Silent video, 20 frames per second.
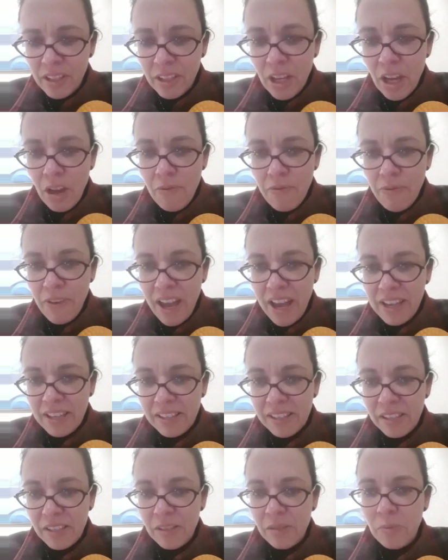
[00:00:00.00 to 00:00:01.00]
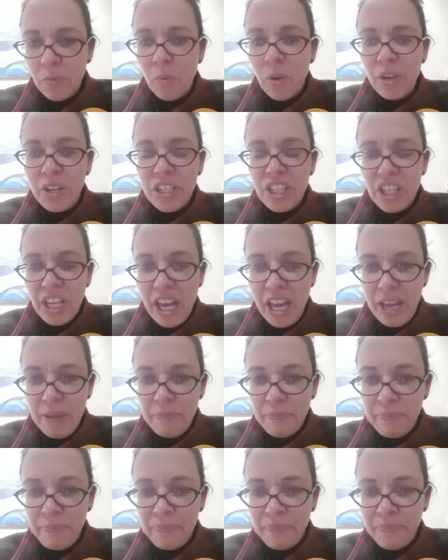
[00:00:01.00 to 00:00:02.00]
No face. What a
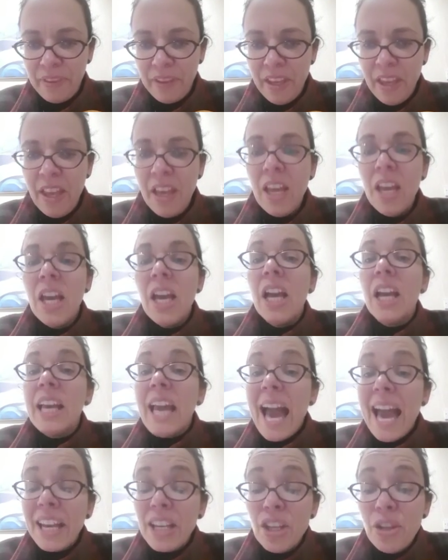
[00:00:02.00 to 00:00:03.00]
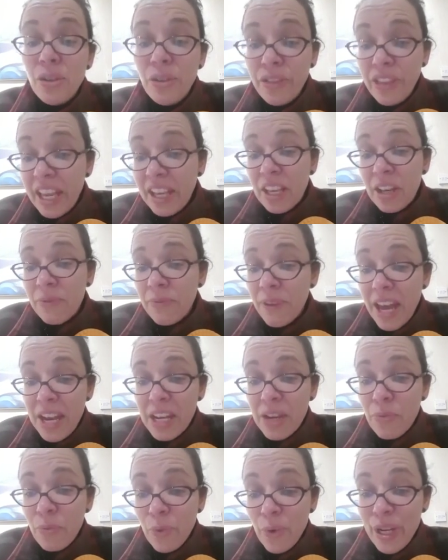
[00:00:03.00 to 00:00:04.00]
shame. Can you think of
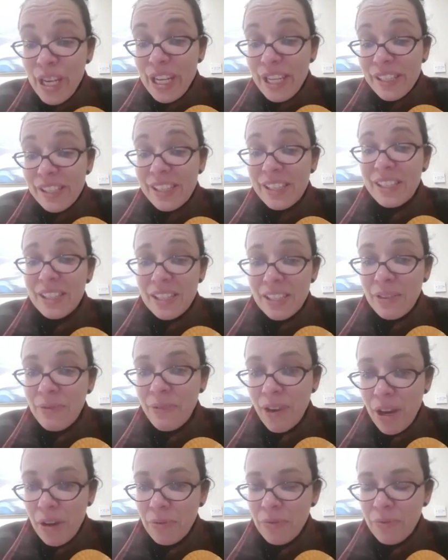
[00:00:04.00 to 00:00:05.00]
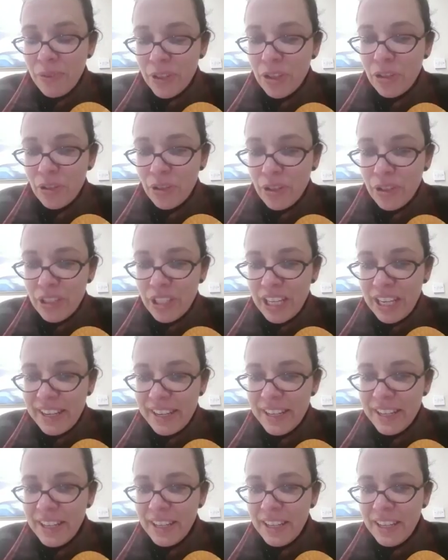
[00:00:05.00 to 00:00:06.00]
any reason to vote for
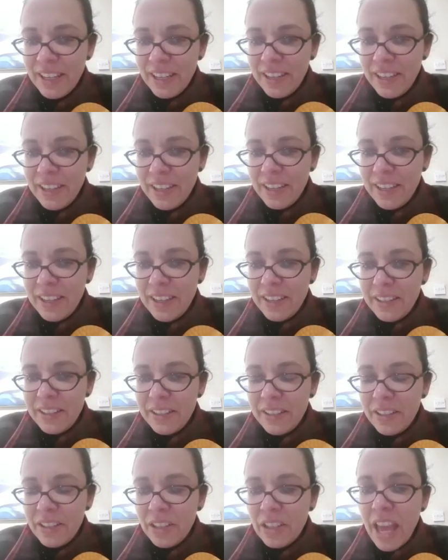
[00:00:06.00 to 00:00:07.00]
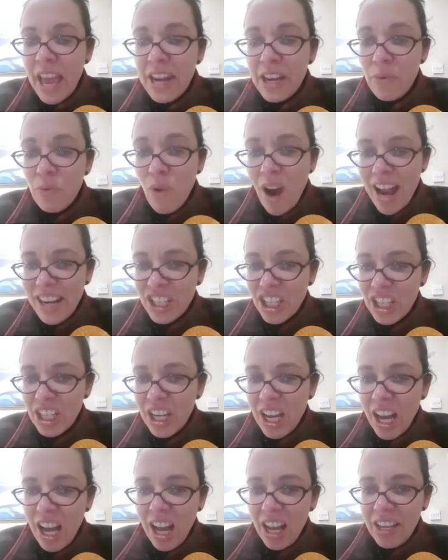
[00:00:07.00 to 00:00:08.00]
Trudy? Any
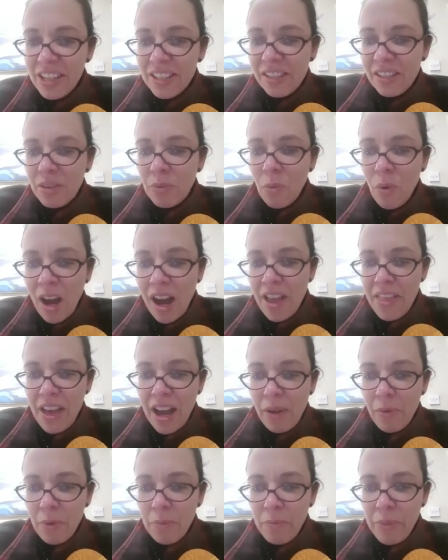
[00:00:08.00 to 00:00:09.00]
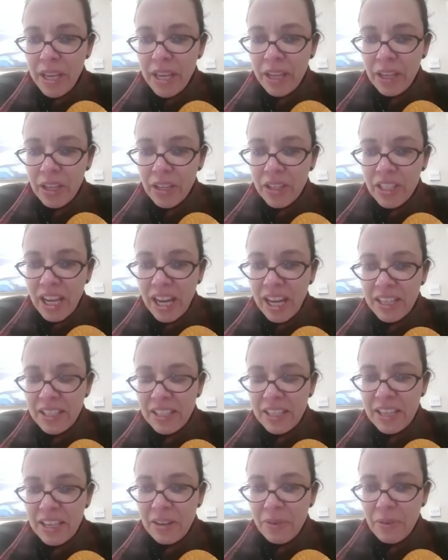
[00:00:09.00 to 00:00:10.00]
rationale as to why that would be a good
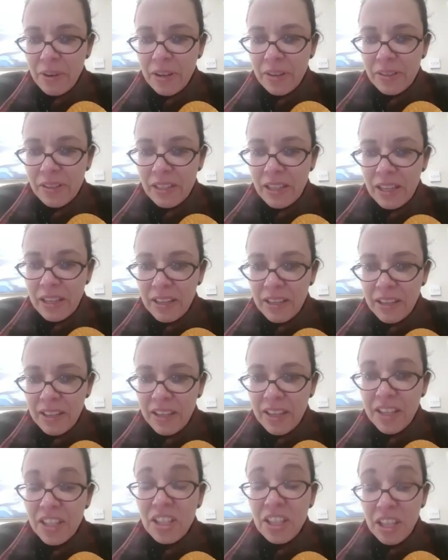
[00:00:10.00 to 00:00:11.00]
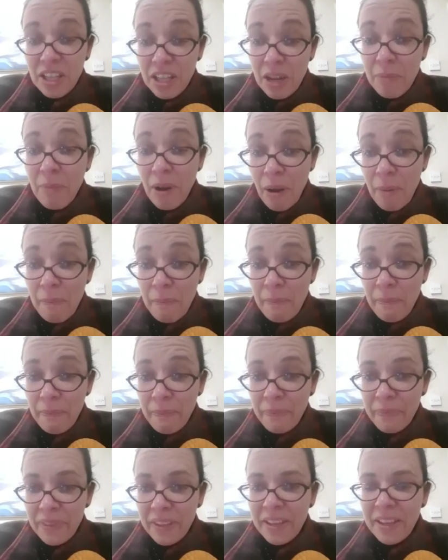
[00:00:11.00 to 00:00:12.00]
idea, Rosie? Is she your mum?
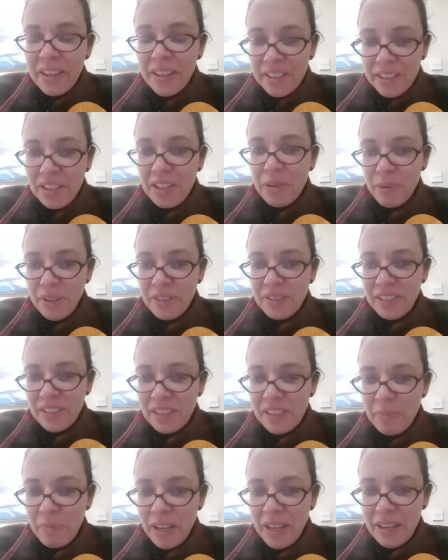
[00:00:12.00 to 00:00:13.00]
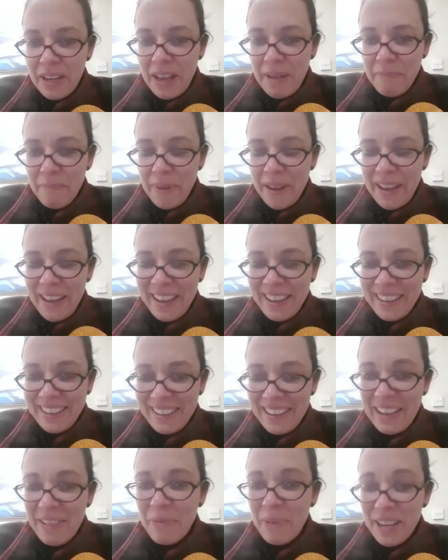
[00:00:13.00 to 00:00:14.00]
Do you want her to be an
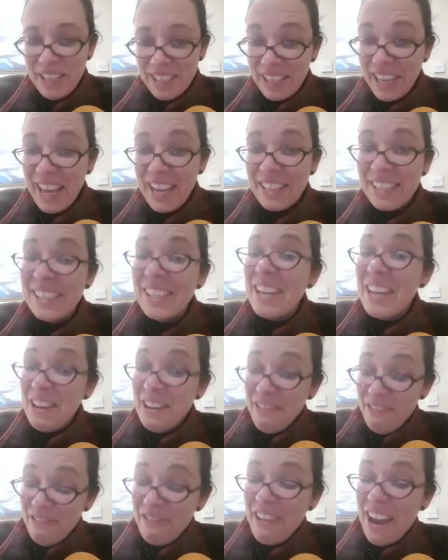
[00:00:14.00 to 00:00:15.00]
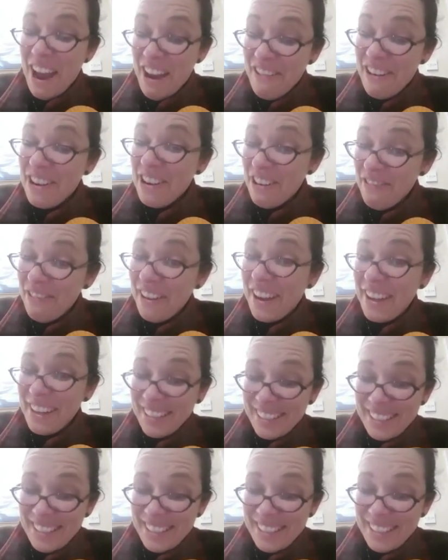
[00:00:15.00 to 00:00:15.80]
MP? In which case, fair enough, I